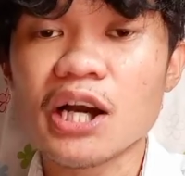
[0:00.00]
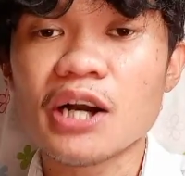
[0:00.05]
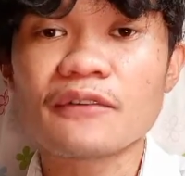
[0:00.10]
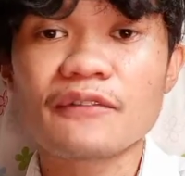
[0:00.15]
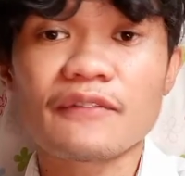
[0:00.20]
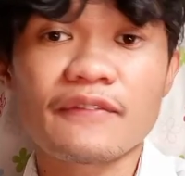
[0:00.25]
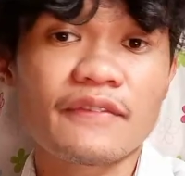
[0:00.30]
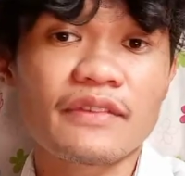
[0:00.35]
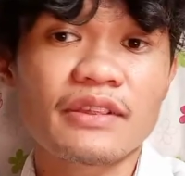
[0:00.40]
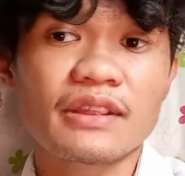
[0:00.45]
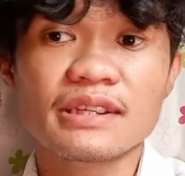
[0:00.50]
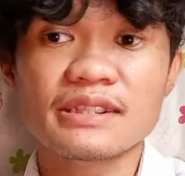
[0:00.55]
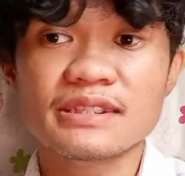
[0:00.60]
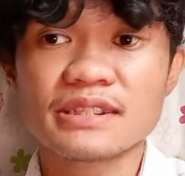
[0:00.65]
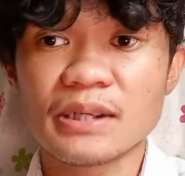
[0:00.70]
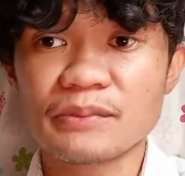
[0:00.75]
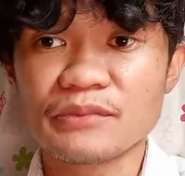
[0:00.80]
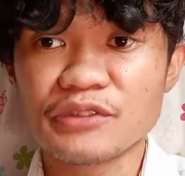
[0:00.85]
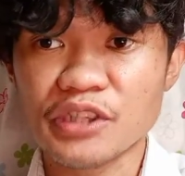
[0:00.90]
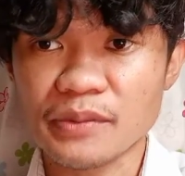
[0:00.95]
of the
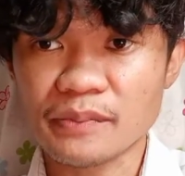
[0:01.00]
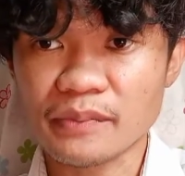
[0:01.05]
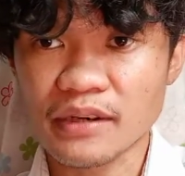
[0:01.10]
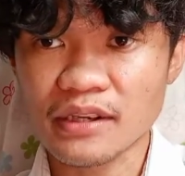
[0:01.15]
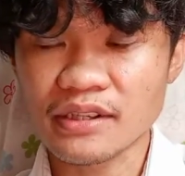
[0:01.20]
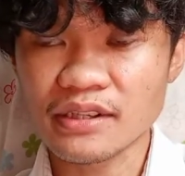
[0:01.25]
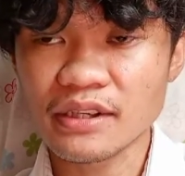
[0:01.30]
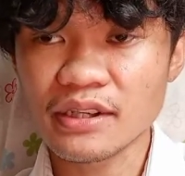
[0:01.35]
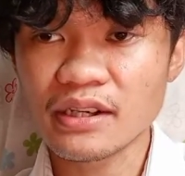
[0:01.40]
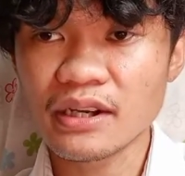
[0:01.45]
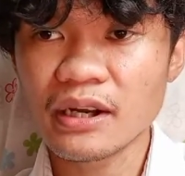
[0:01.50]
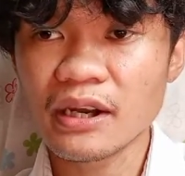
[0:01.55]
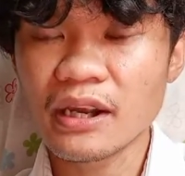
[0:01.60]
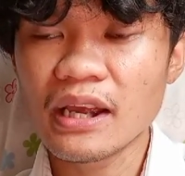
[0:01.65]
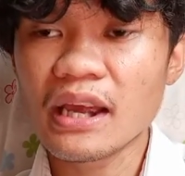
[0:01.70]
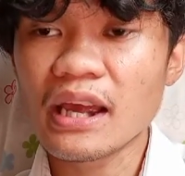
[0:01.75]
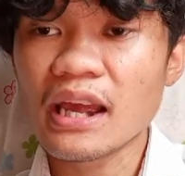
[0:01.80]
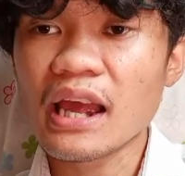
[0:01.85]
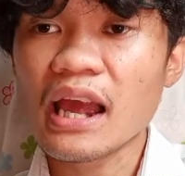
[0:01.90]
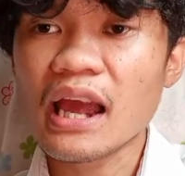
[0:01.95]
subject matter,
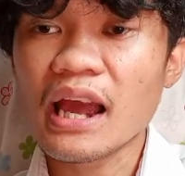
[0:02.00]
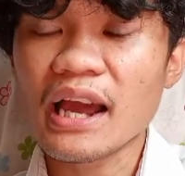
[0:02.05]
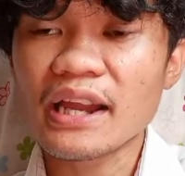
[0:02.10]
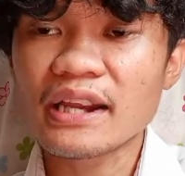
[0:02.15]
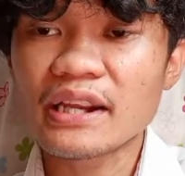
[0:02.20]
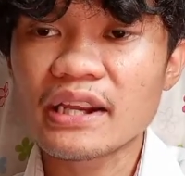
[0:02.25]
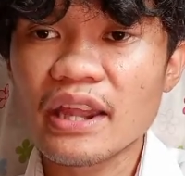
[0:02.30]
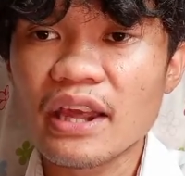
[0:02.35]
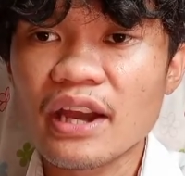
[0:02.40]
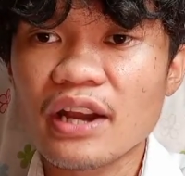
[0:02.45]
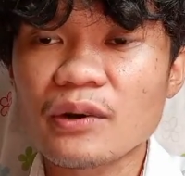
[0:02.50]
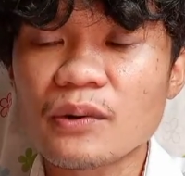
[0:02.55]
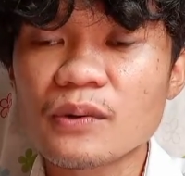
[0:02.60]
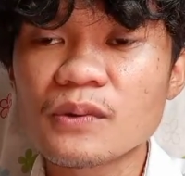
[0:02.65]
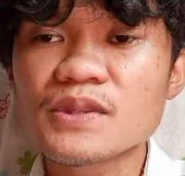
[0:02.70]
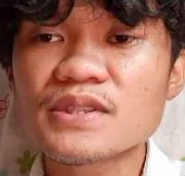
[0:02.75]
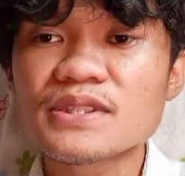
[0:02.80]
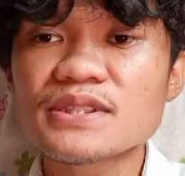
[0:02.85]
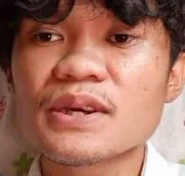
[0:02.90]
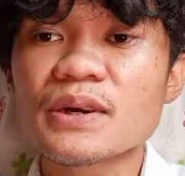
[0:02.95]
and they are
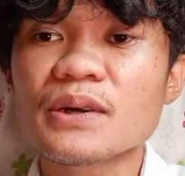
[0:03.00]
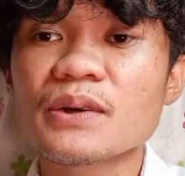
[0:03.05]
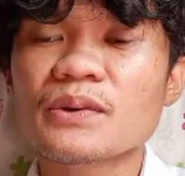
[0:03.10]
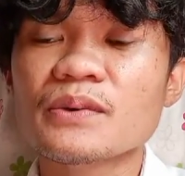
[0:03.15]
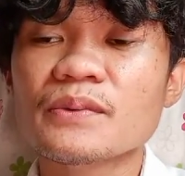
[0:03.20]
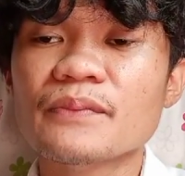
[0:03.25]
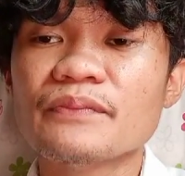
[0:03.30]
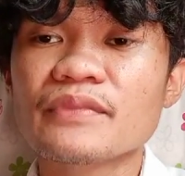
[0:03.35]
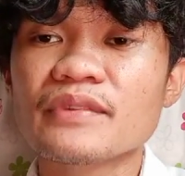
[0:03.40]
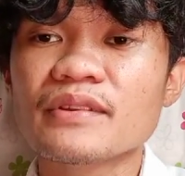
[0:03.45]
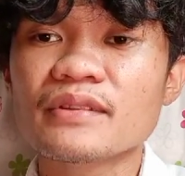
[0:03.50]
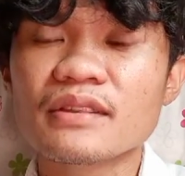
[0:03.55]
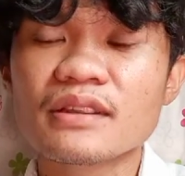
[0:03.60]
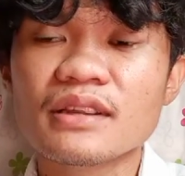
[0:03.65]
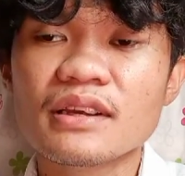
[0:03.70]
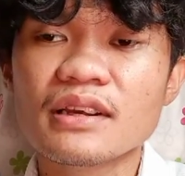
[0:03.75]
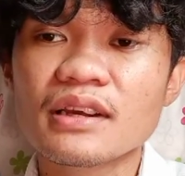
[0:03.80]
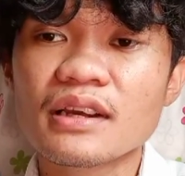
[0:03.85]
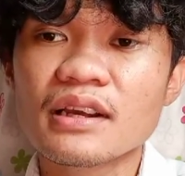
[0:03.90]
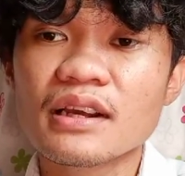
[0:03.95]
also
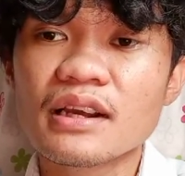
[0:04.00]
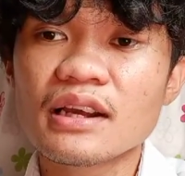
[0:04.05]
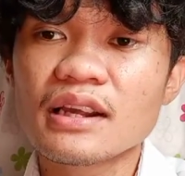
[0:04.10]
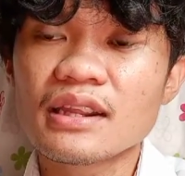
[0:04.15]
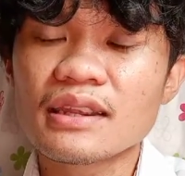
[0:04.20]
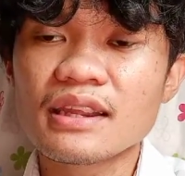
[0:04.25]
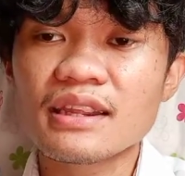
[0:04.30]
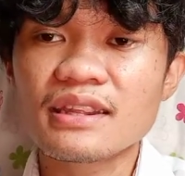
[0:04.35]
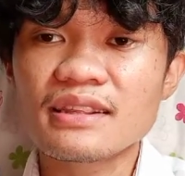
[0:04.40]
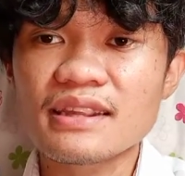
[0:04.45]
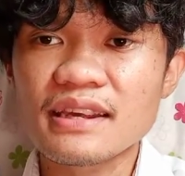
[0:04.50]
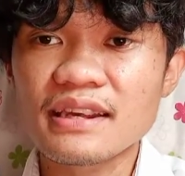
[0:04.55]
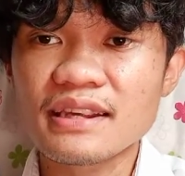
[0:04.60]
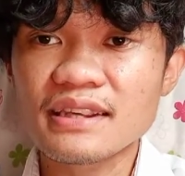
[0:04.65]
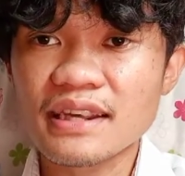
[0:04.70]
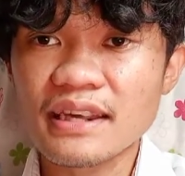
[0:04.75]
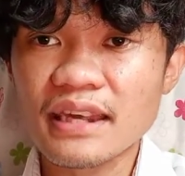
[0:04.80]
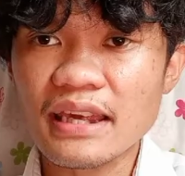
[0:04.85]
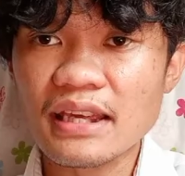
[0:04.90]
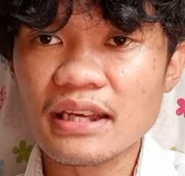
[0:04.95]
the
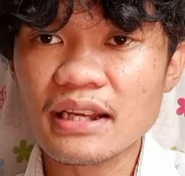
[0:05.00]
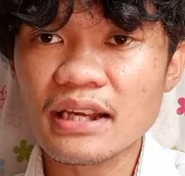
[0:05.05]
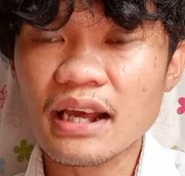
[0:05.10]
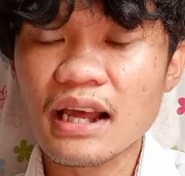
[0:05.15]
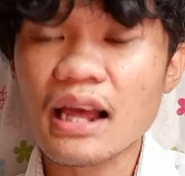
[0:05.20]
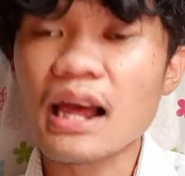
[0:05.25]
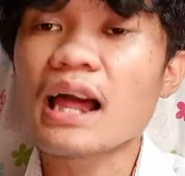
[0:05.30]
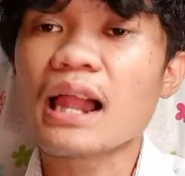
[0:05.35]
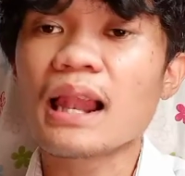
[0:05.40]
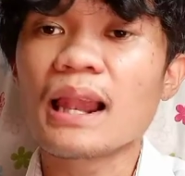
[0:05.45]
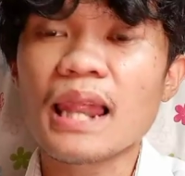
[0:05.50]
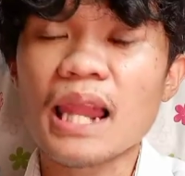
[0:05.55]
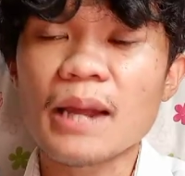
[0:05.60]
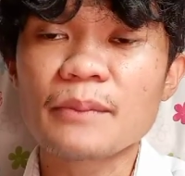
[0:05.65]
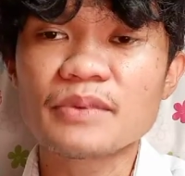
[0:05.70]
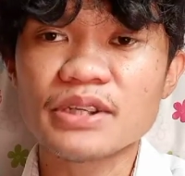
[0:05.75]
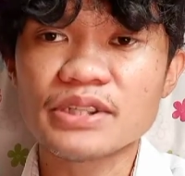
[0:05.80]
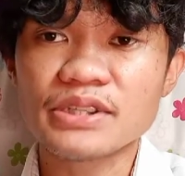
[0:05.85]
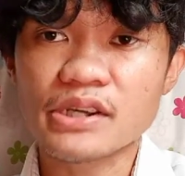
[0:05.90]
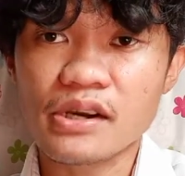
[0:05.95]
thinking
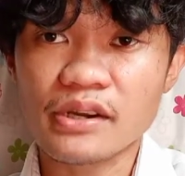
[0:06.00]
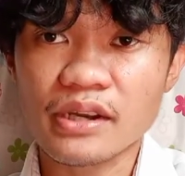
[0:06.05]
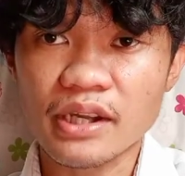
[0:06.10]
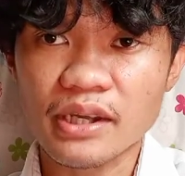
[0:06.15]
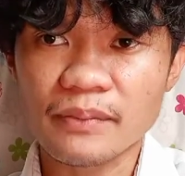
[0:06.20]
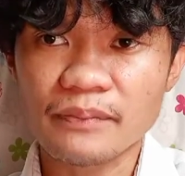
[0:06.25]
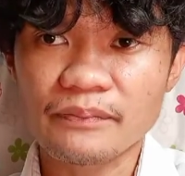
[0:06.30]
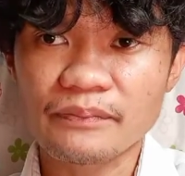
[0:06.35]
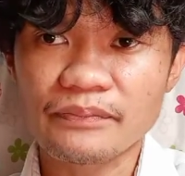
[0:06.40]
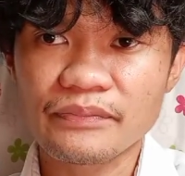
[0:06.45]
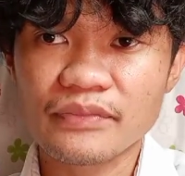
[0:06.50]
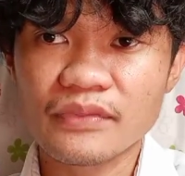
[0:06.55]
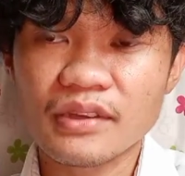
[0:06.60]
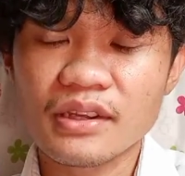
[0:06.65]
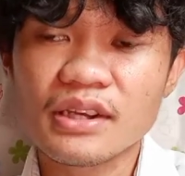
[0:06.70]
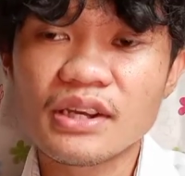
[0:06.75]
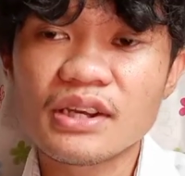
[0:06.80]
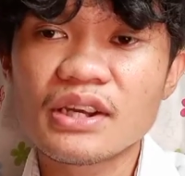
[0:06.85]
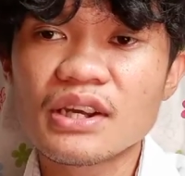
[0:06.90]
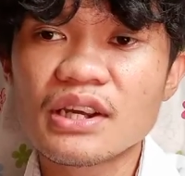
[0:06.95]
laboratory.
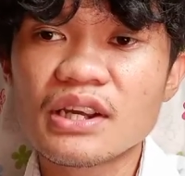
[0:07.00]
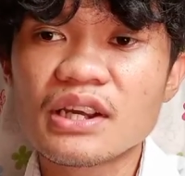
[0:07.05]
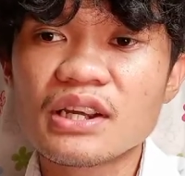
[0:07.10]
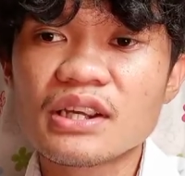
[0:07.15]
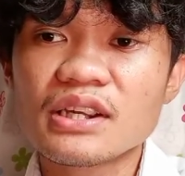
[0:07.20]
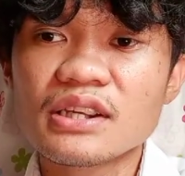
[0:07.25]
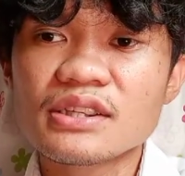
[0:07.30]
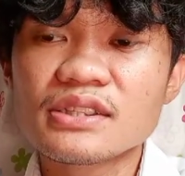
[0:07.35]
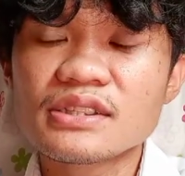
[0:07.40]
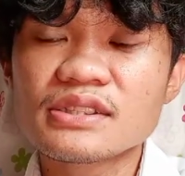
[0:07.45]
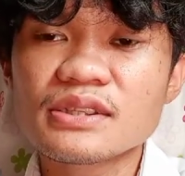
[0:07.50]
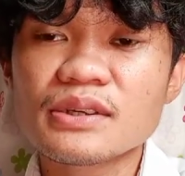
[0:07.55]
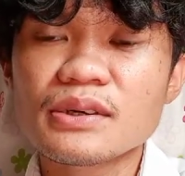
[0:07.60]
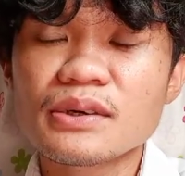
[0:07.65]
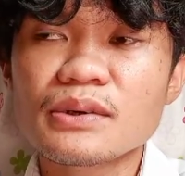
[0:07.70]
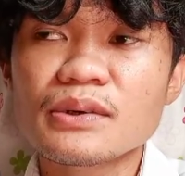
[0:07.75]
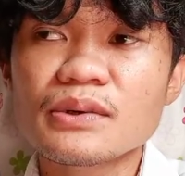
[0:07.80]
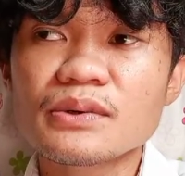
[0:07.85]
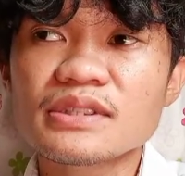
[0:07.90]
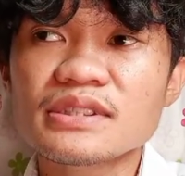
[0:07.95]

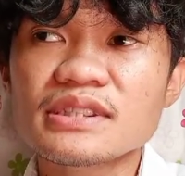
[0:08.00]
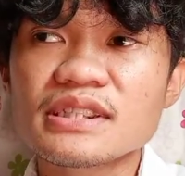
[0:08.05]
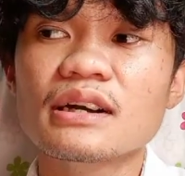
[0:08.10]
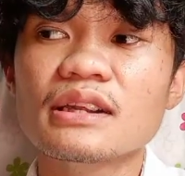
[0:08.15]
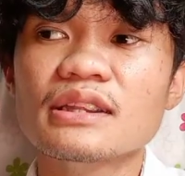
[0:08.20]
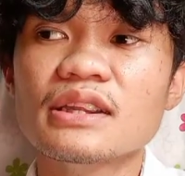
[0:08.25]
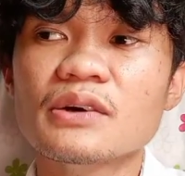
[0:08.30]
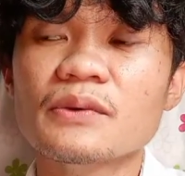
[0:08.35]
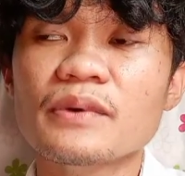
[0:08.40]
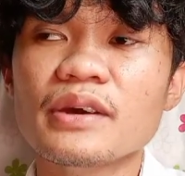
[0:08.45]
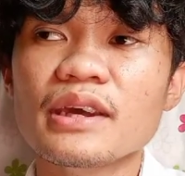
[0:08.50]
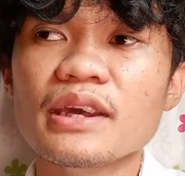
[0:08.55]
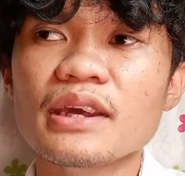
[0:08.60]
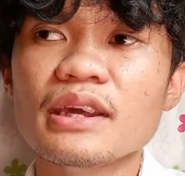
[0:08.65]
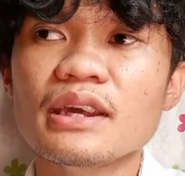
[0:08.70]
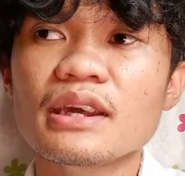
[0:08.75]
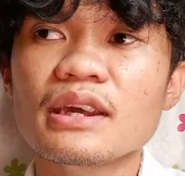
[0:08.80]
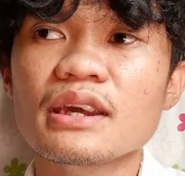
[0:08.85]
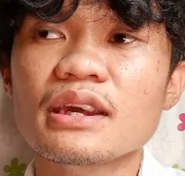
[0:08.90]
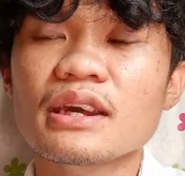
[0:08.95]
So the
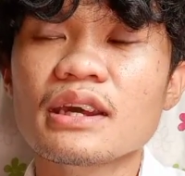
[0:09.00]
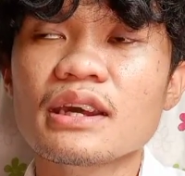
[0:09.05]
way